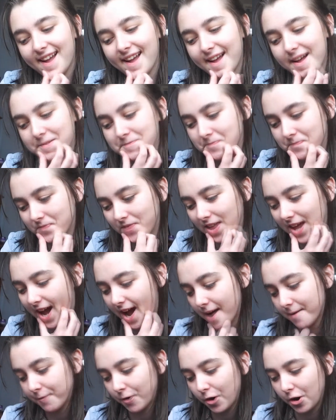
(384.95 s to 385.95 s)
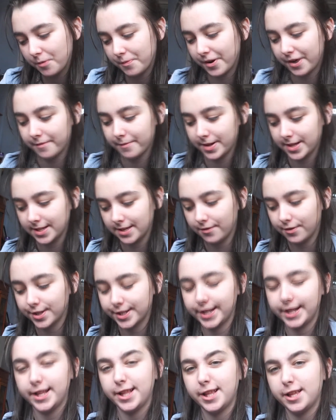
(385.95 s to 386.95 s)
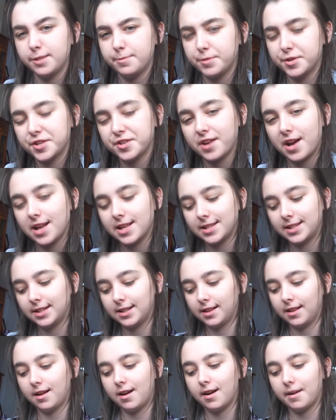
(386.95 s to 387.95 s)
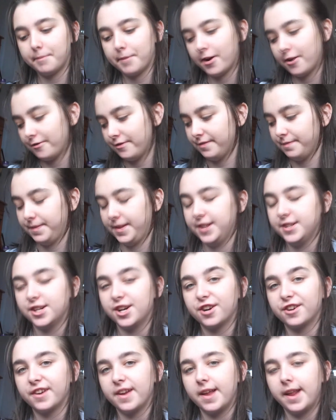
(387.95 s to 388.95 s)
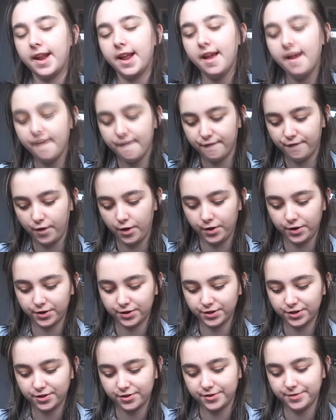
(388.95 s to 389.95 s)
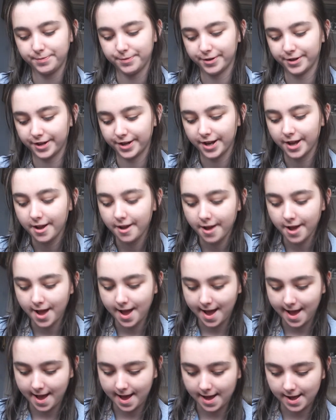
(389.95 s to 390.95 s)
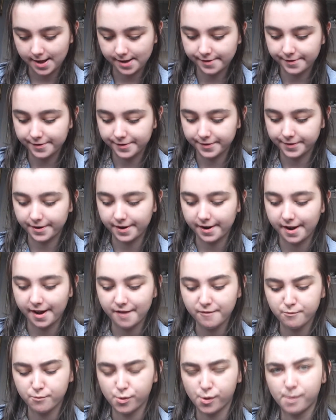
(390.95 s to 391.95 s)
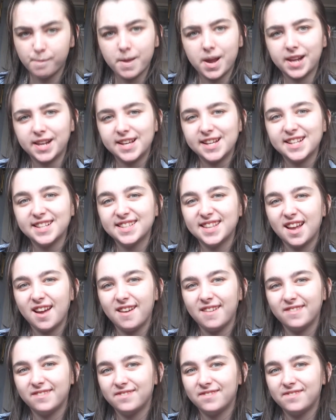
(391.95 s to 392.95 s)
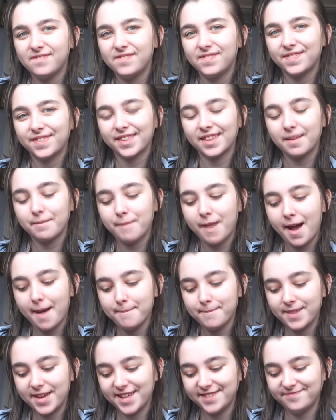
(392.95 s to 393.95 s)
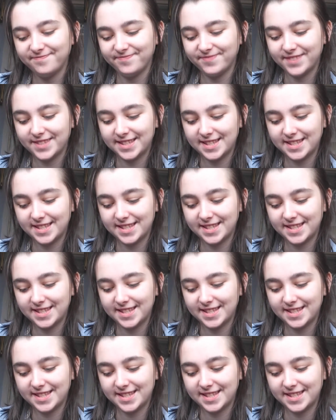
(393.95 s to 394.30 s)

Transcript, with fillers: um, yeah, I'm quite proud of myself because none of these books costed a lot apart from the John Green Fault in Our Stars book. And I haven't bought many, so I'm happy.